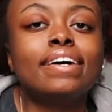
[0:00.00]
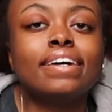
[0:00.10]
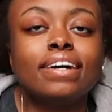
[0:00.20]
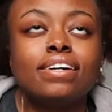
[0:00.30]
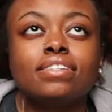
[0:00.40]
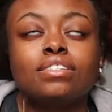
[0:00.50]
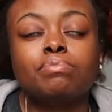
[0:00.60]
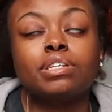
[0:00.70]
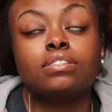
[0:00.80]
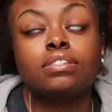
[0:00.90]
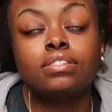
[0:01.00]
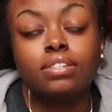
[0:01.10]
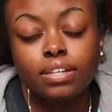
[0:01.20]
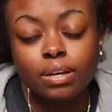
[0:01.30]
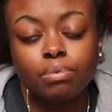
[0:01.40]
because business
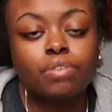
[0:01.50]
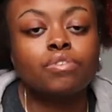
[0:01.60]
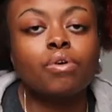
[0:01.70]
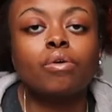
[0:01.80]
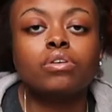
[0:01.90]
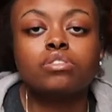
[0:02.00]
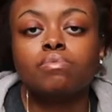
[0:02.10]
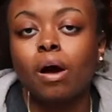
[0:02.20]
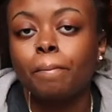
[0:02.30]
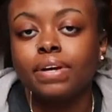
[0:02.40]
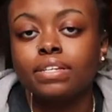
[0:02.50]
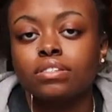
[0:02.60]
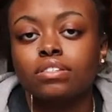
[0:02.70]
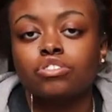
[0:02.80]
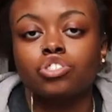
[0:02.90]
tip if you own a small
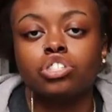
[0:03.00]
business